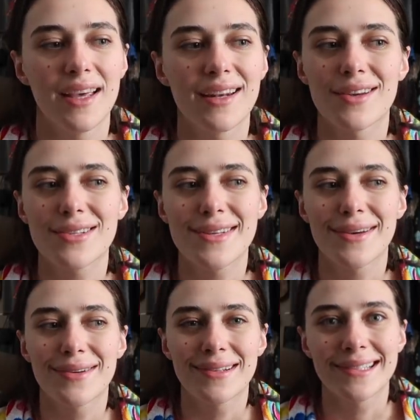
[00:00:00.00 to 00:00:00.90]
And
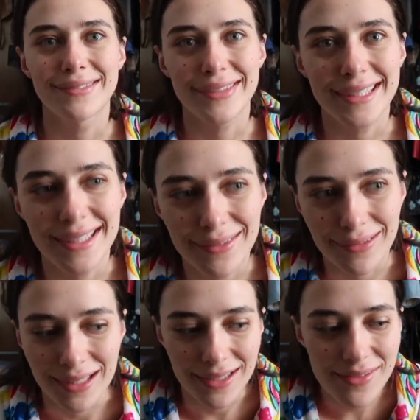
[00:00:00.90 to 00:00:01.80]
also, if I get
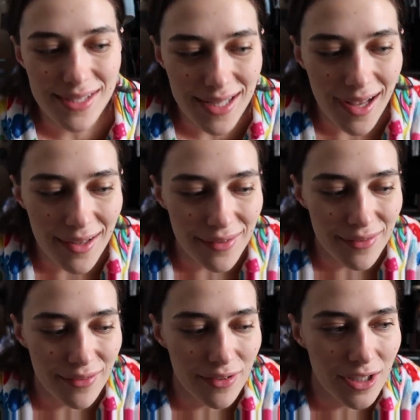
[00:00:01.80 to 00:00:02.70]
rid of stuff,
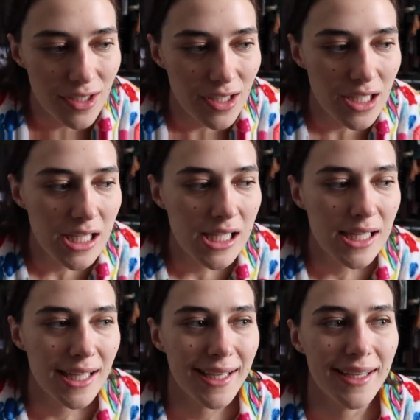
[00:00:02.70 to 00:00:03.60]

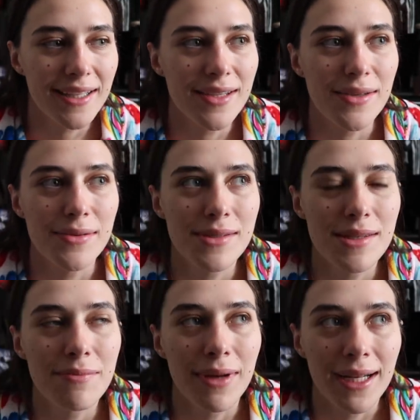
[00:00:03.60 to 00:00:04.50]
like I can use the
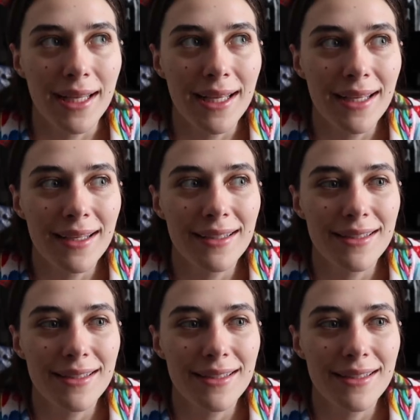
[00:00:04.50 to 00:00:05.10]
money